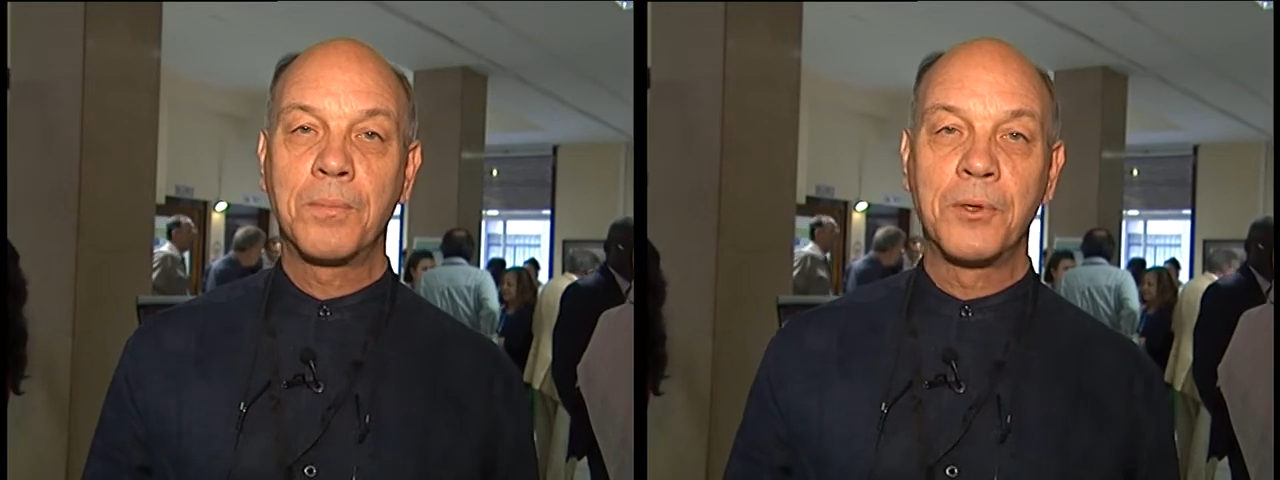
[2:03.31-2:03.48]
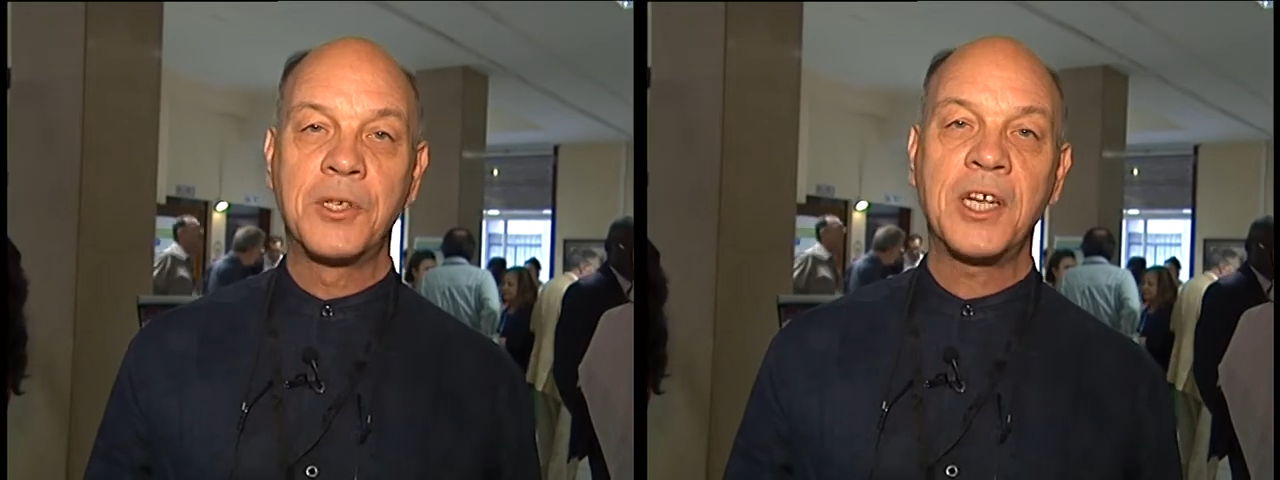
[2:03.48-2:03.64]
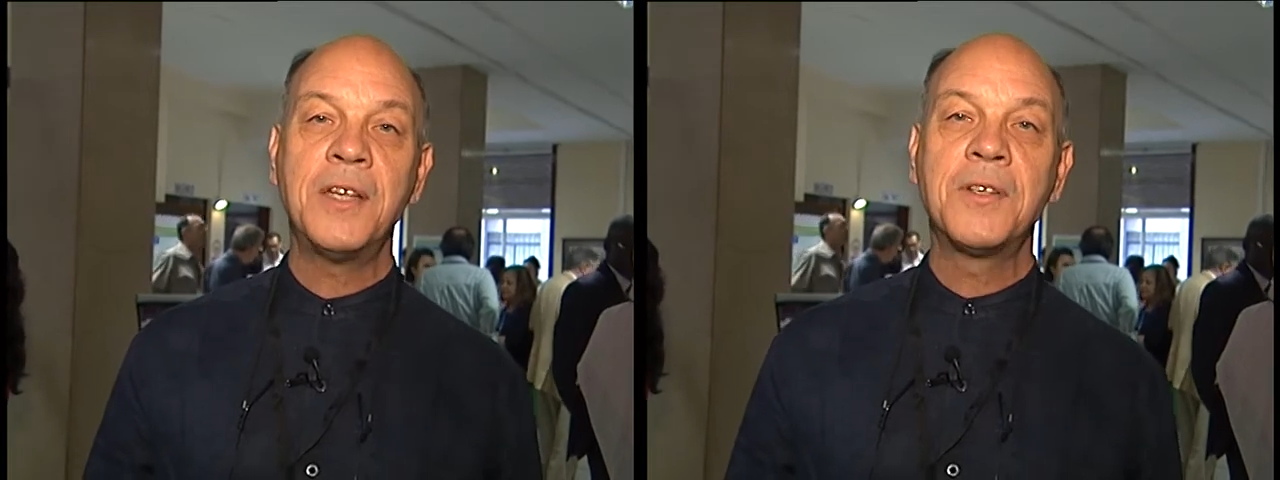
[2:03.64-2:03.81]

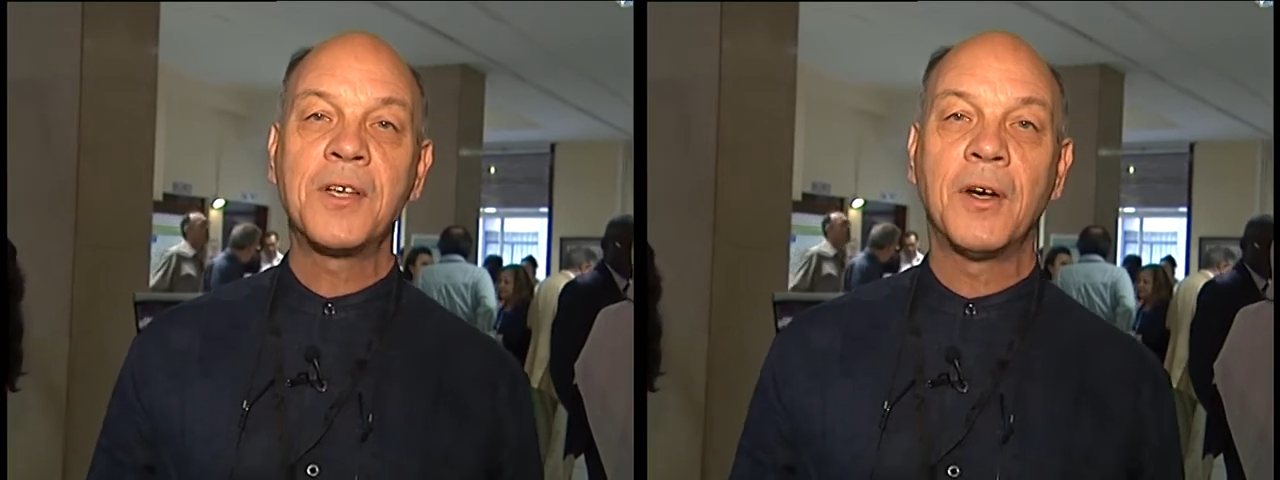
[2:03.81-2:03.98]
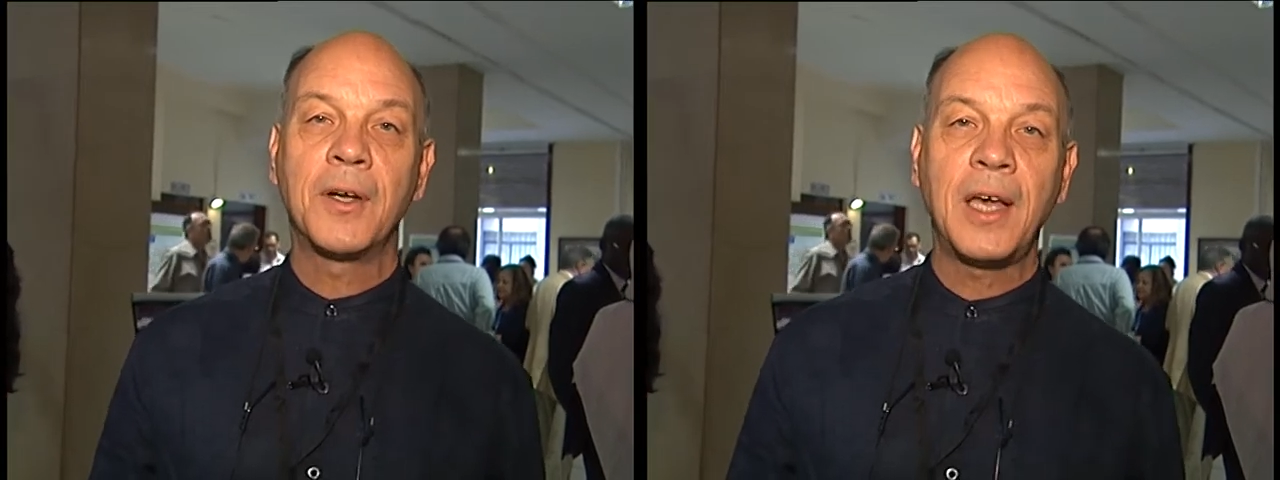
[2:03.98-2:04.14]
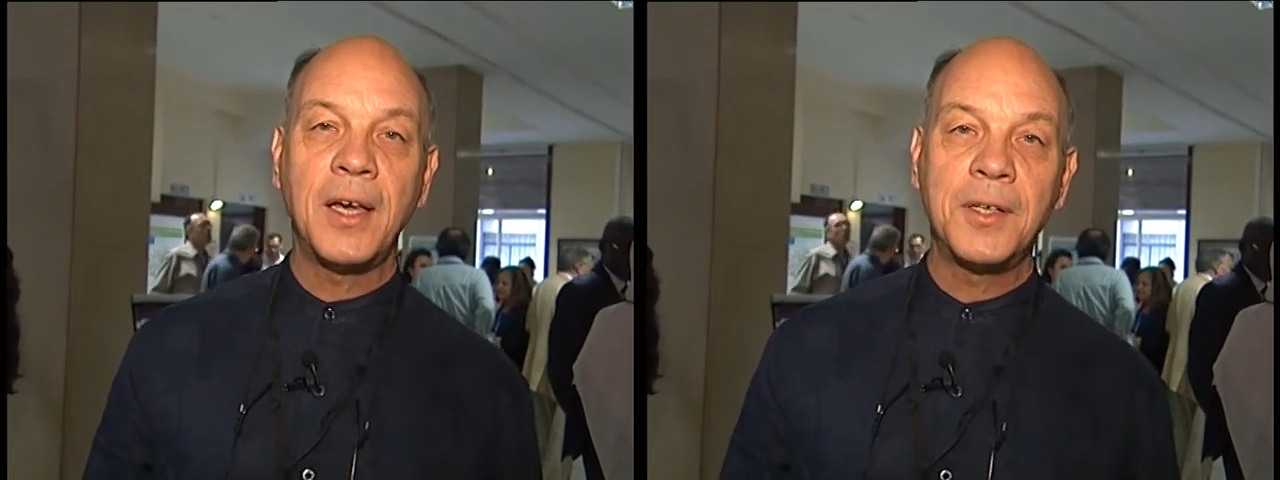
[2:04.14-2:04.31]
present our
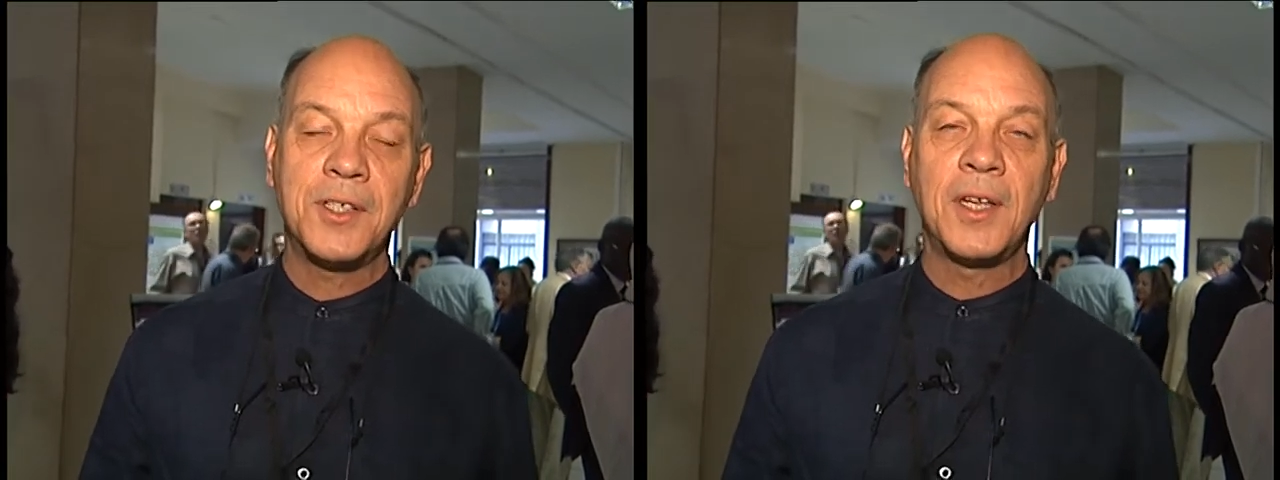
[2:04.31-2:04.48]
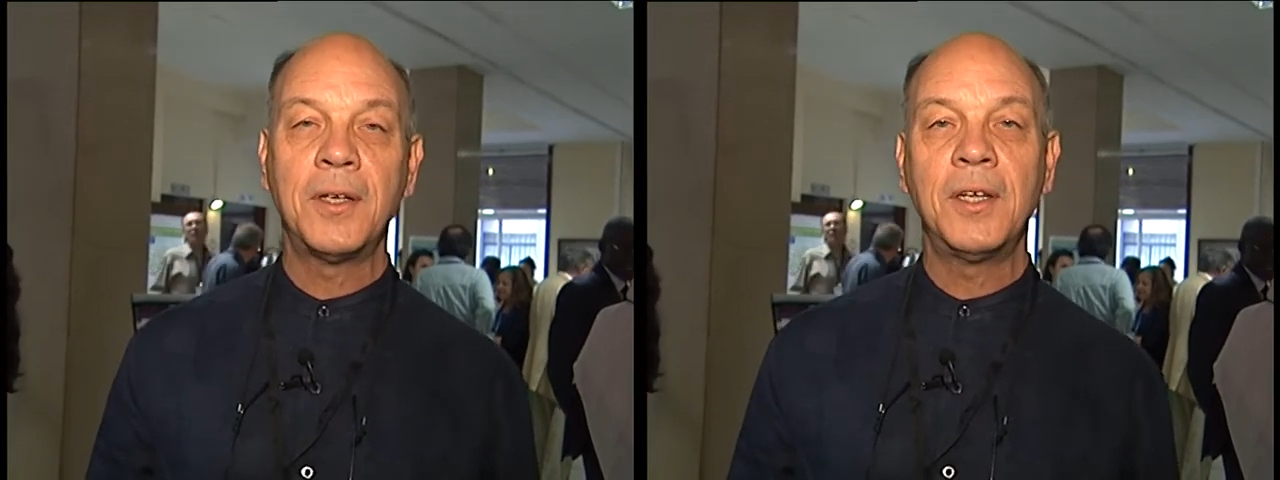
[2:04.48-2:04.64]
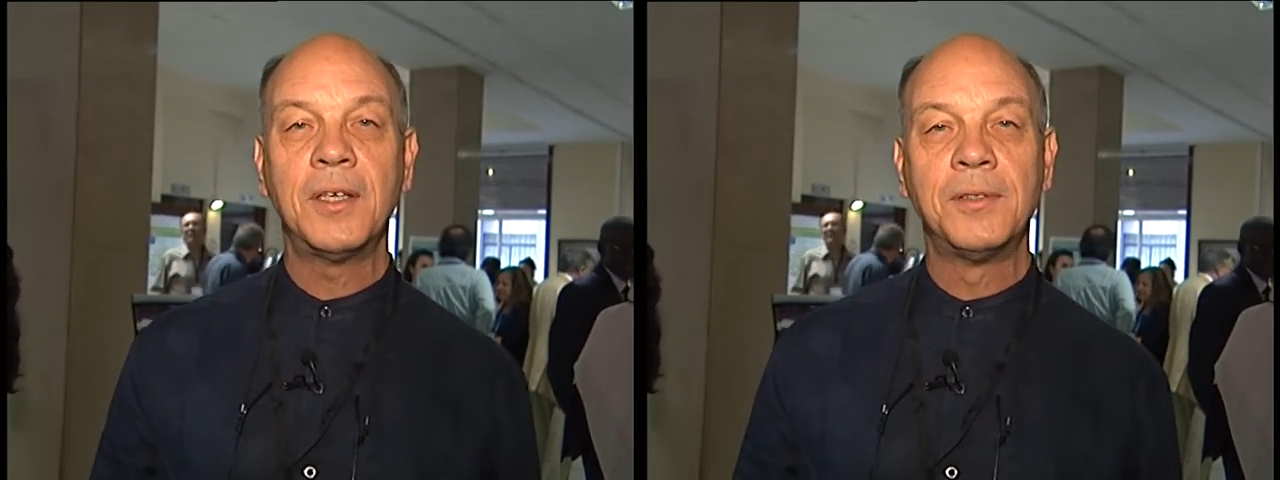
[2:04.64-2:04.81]
case
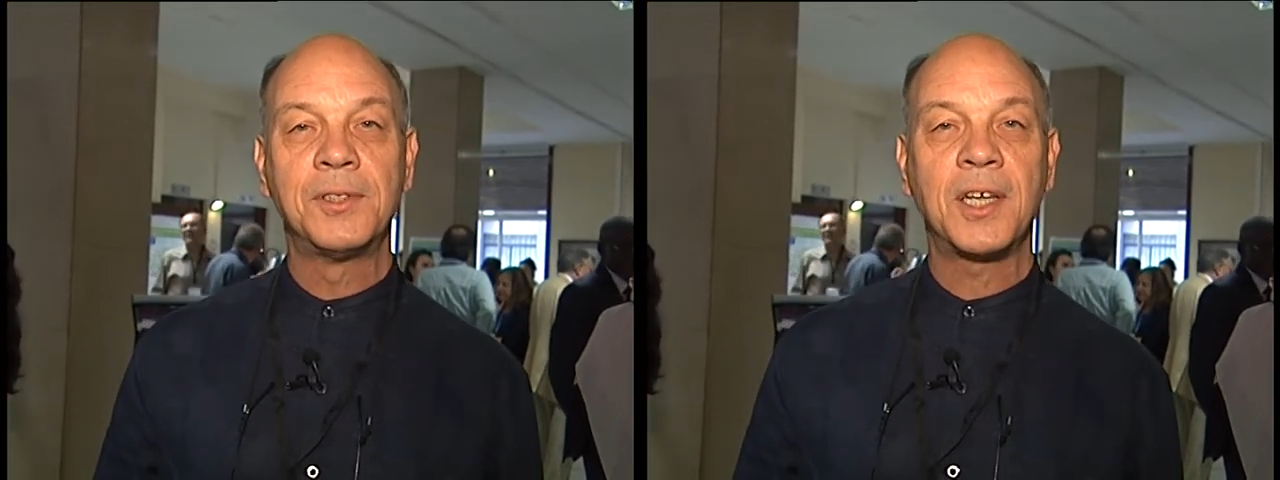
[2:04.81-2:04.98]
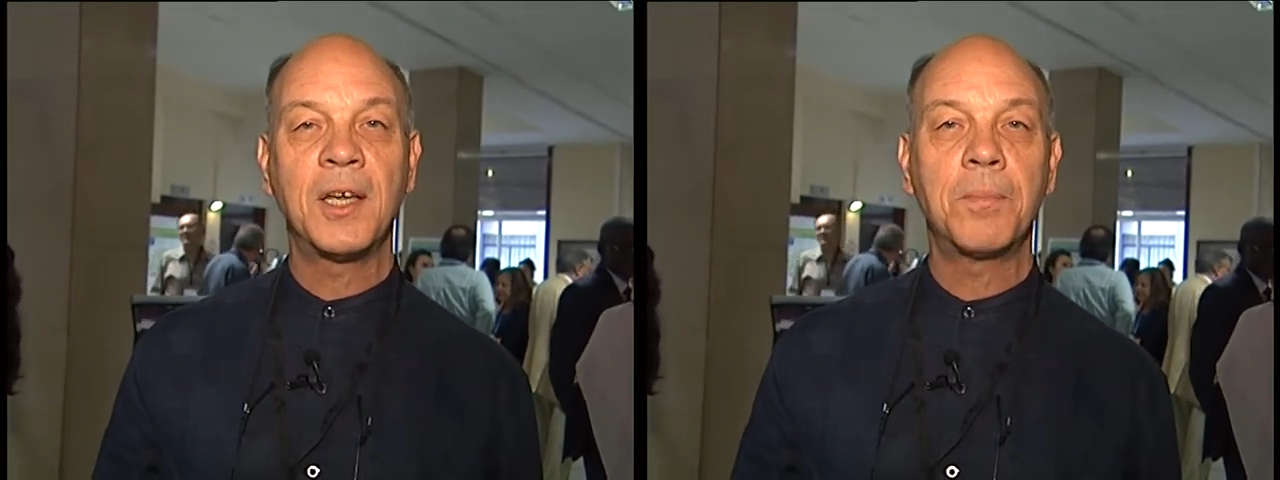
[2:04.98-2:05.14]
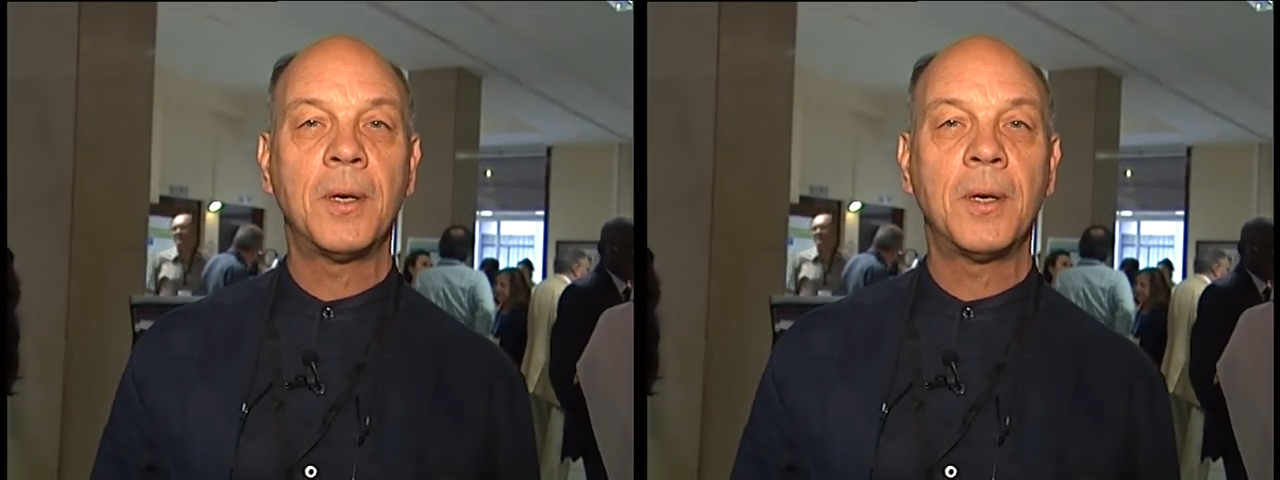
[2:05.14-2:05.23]
study and take